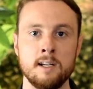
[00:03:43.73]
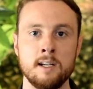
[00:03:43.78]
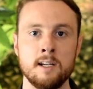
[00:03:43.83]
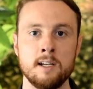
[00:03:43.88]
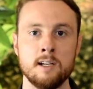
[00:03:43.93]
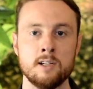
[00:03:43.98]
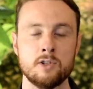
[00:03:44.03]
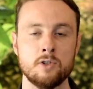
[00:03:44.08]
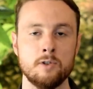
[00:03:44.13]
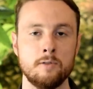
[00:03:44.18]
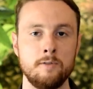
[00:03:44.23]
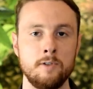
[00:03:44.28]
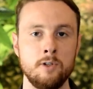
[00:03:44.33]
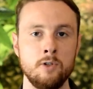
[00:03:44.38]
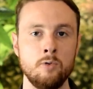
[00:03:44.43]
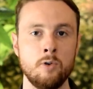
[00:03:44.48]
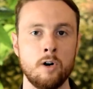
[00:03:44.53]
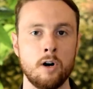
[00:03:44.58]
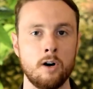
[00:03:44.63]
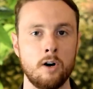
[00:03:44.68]
So if you
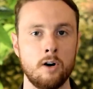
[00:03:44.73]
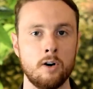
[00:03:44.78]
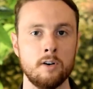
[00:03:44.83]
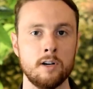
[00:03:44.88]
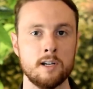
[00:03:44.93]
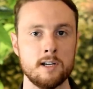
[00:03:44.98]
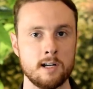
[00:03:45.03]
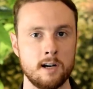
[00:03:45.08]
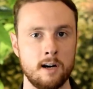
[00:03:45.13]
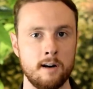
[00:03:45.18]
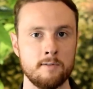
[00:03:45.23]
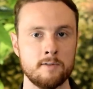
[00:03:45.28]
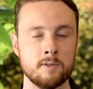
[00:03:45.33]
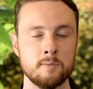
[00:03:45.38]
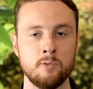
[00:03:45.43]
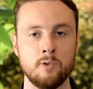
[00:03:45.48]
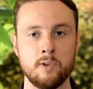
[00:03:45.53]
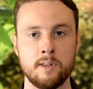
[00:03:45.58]
are already comfortable with